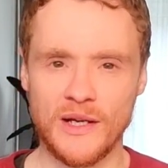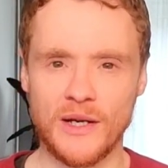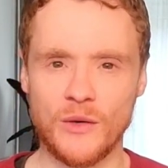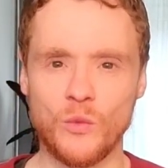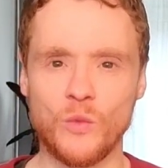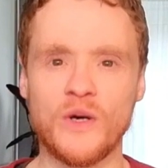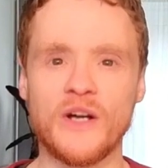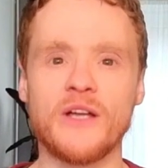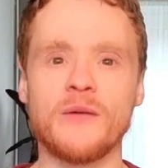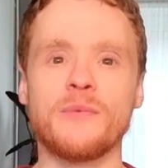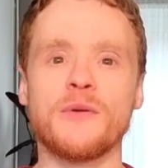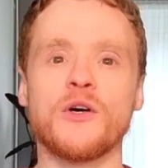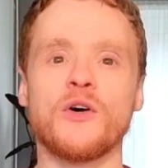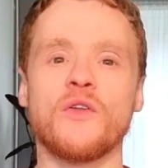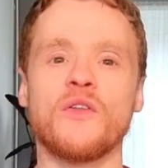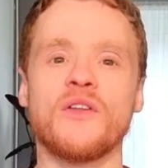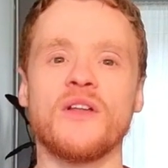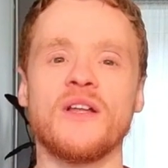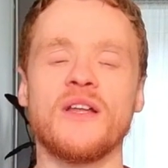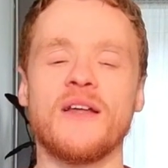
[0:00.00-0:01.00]
and way
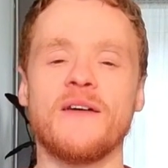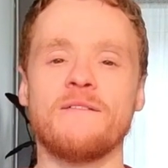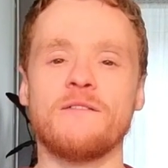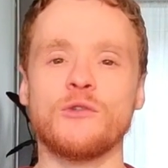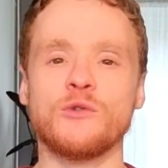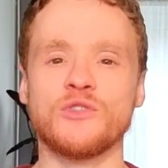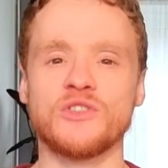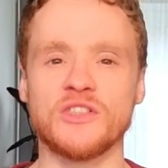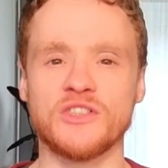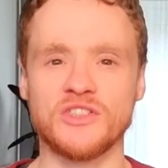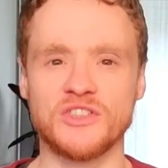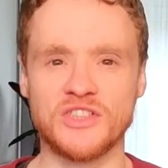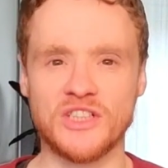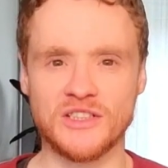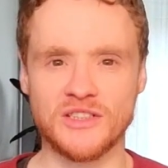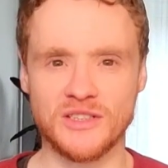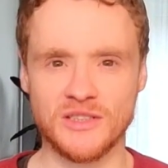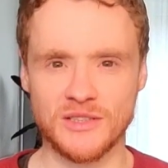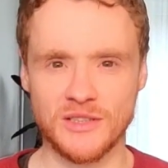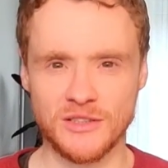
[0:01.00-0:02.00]
beyond the levels that
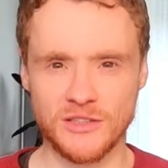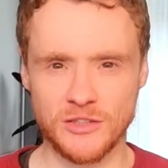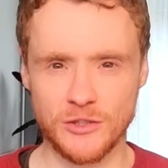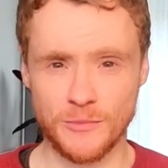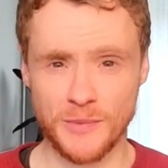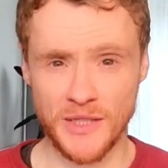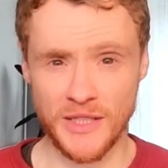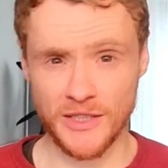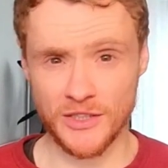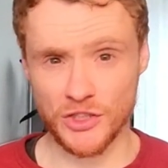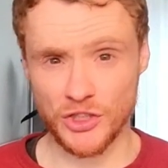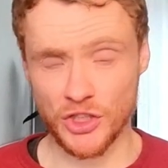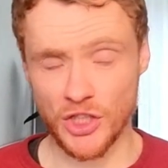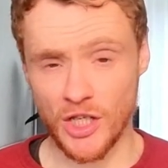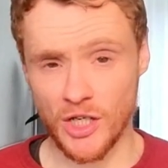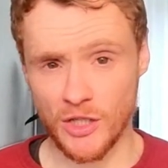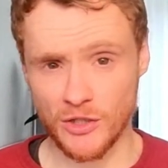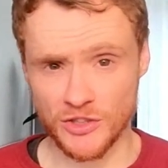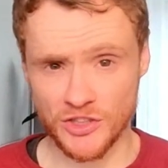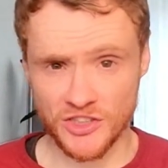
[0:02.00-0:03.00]
citizens are being
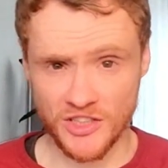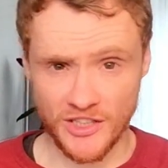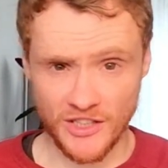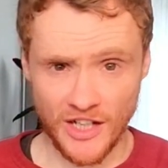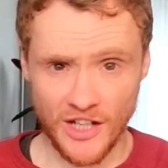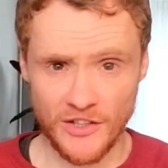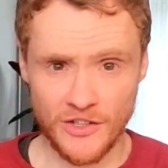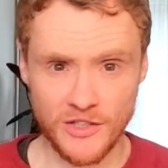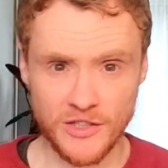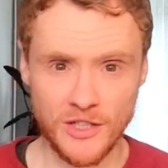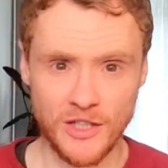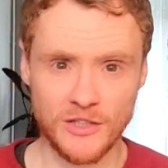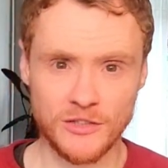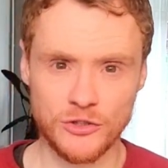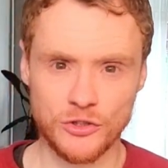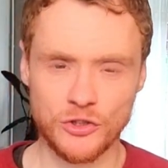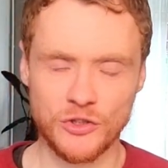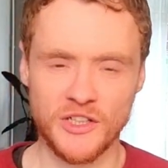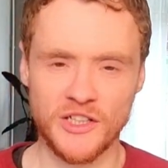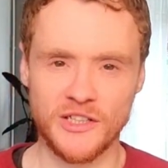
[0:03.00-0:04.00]
charged in other
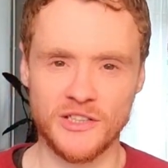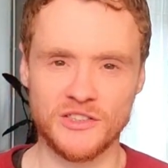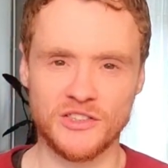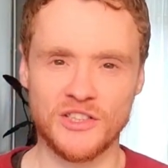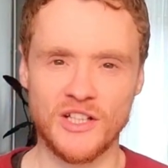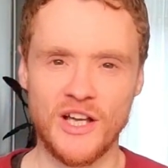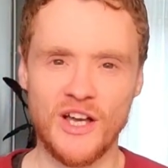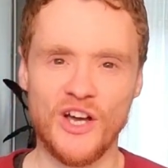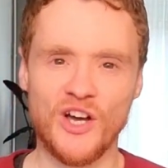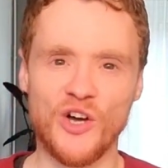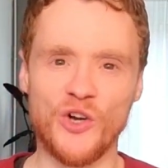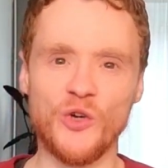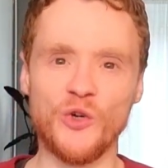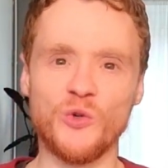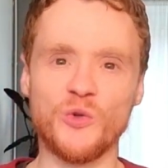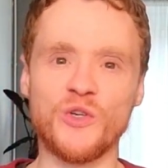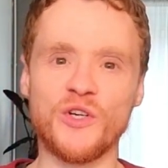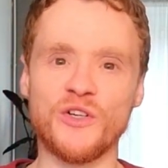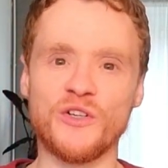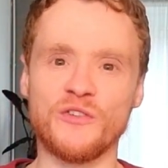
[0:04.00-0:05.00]
countries,
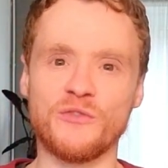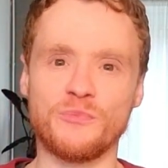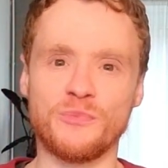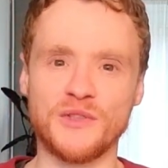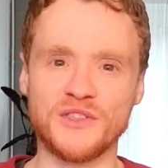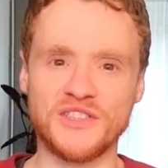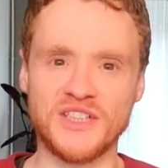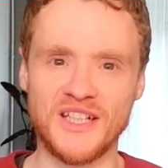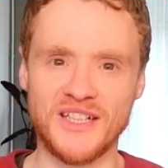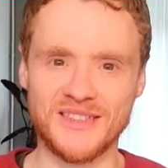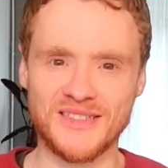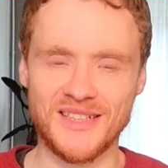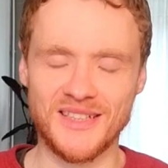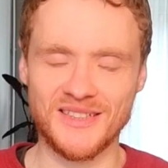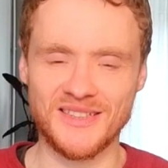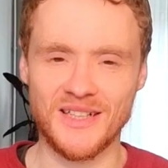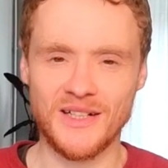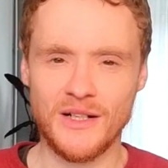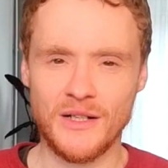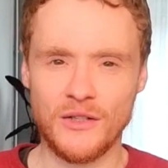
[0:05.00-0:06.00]
who could have
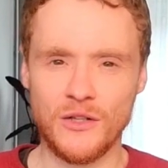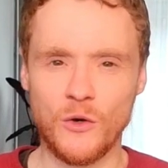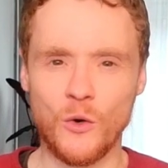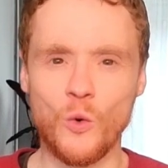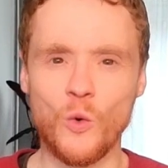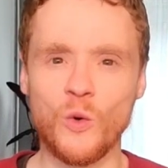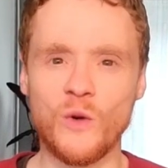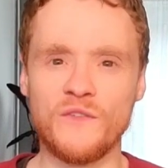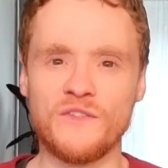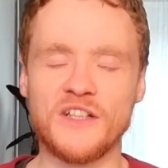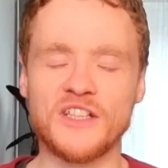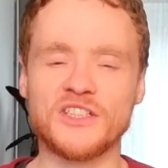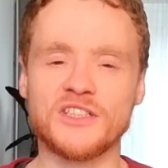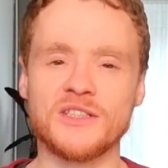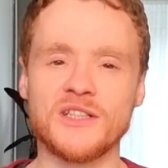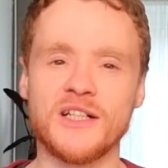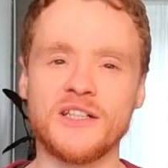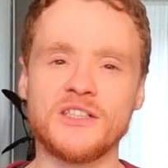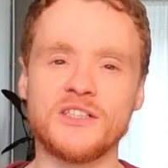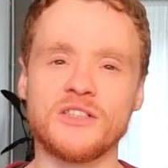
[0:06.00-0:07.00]
predicted that all of
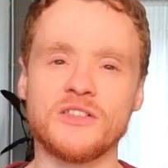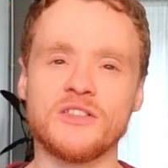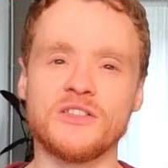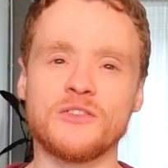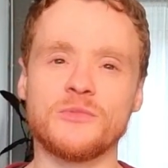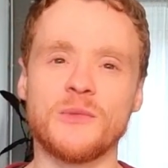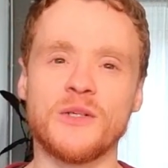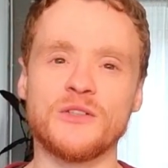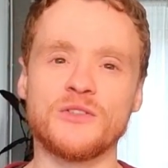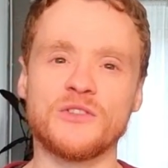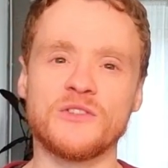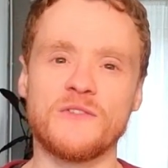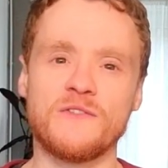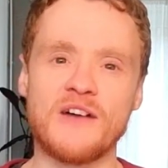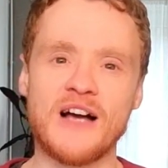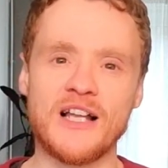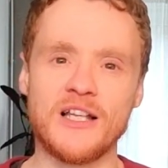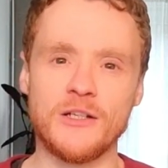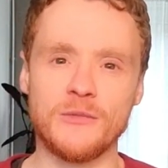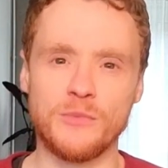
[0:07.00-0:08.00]
this nation's most
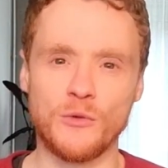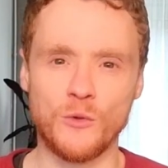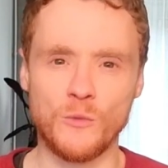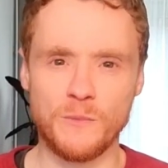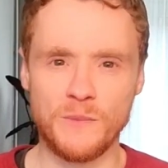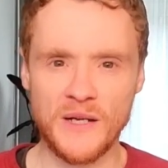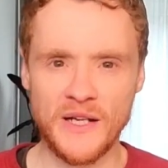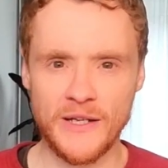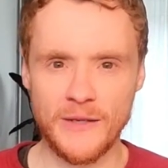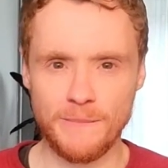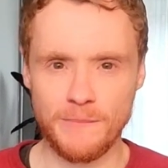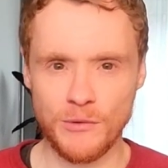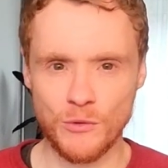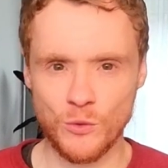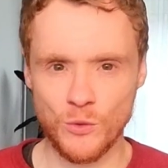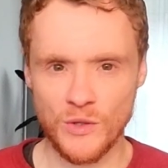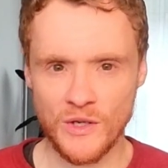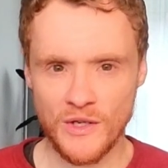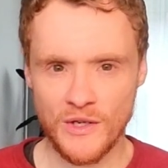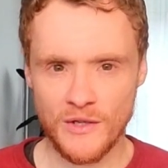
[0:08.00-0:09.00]
valuable
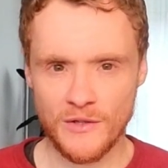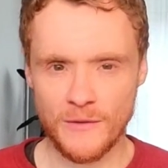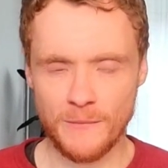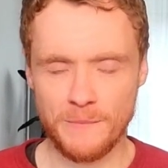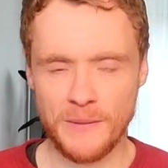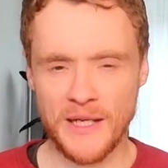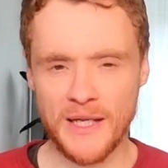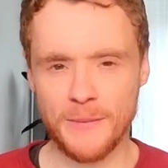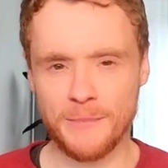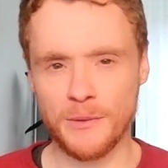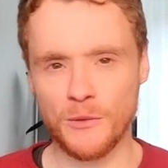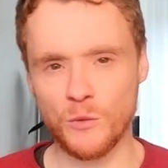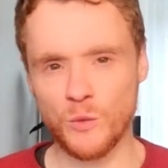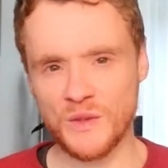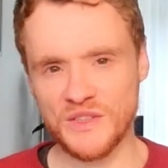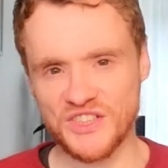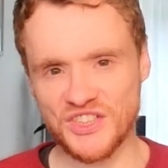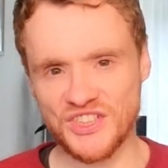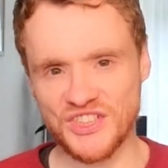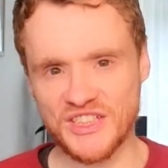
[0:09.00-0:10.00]
people, the people
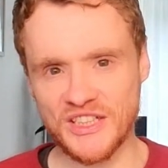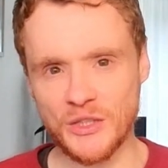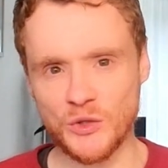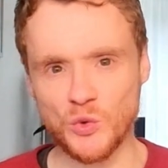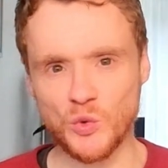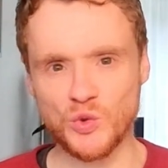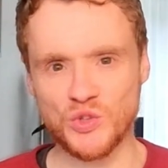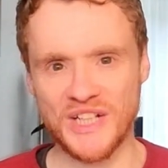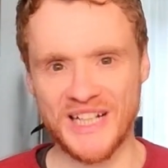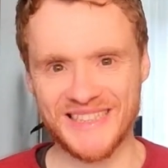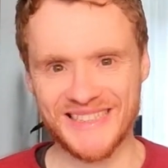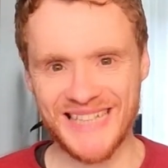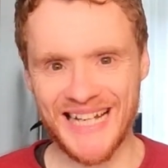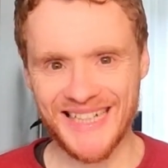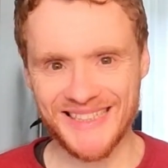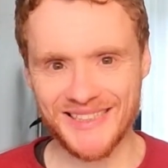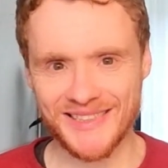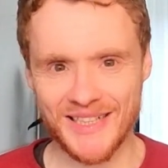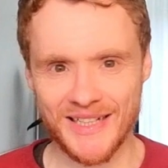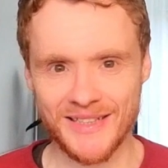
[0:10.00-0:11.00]
with skills and
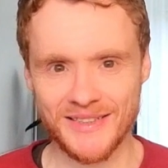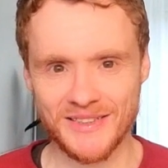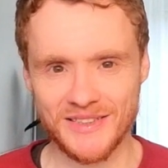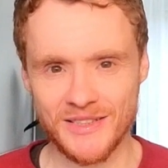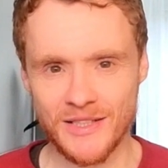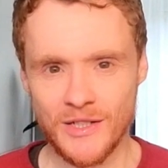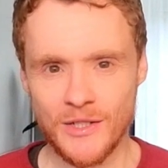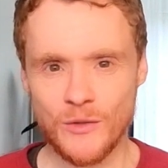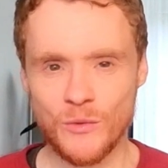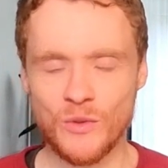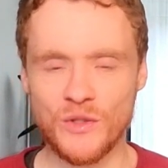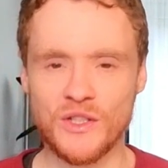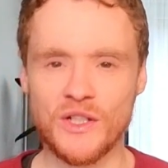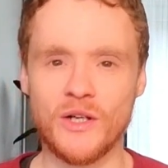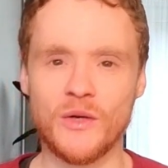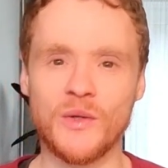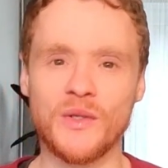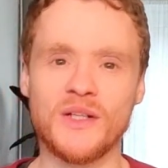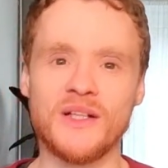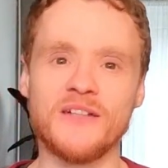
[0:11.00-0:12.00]
assets, would
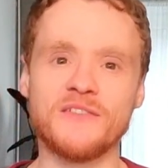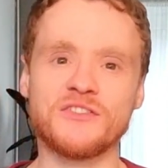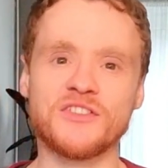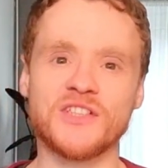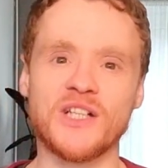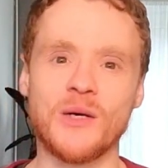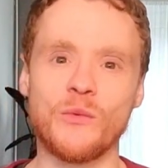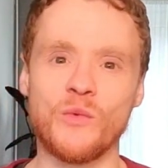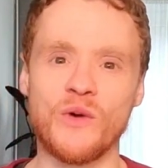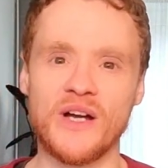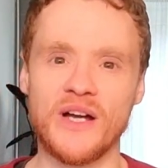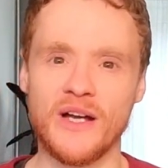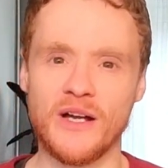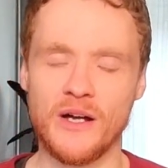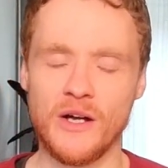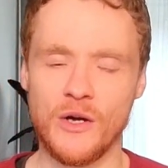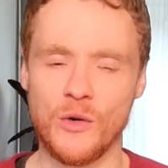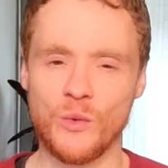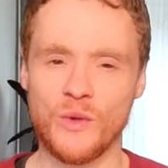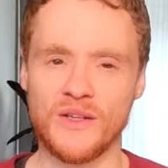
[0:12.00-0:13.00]
go and live
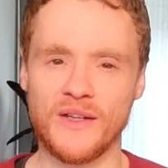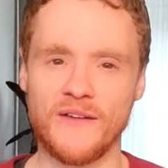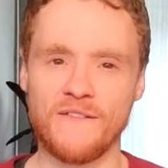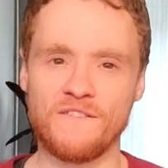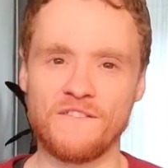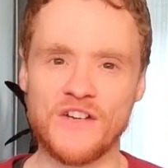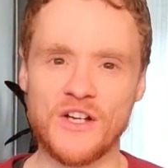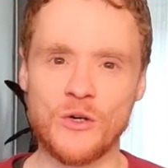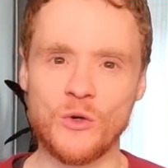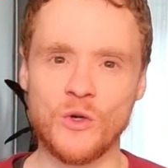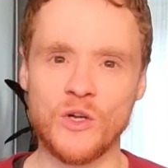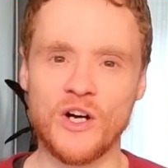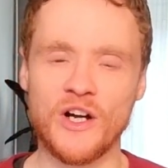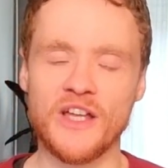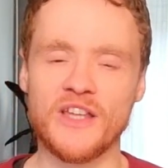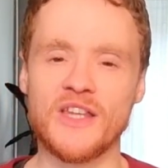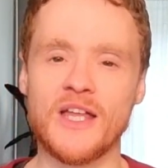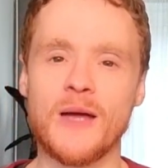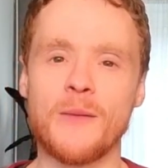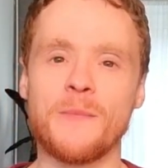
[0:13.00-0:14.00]
somewhere where they feel
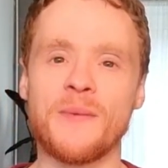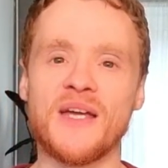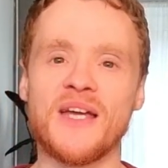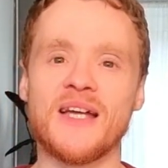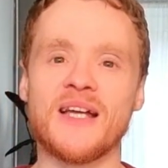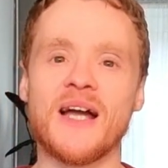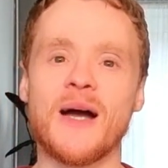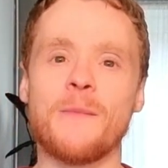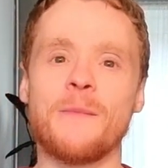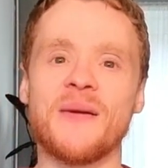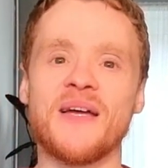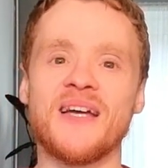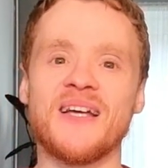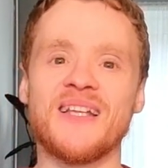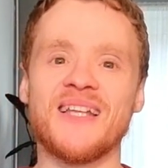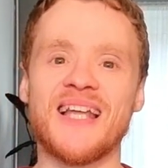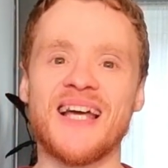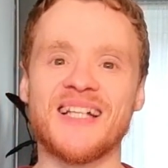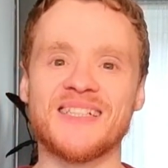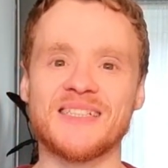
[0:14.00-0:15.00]
like they're being a
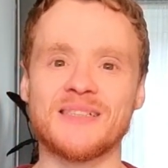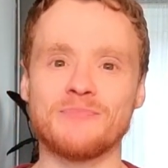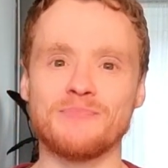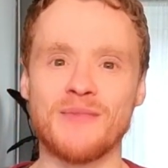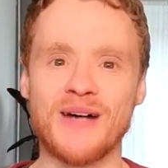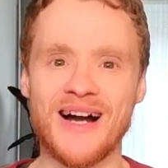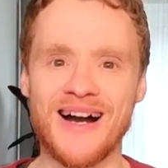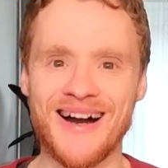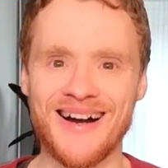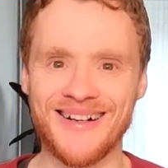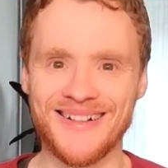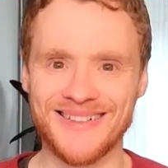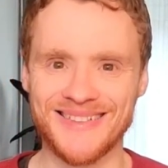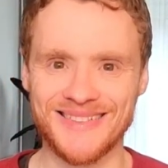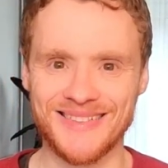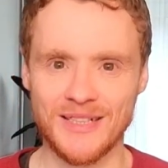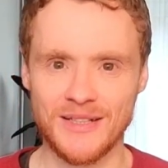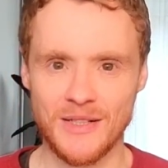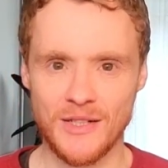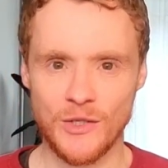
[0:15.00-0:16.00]
bit less
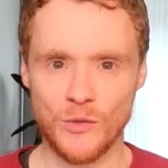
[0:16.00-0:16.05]
mugged?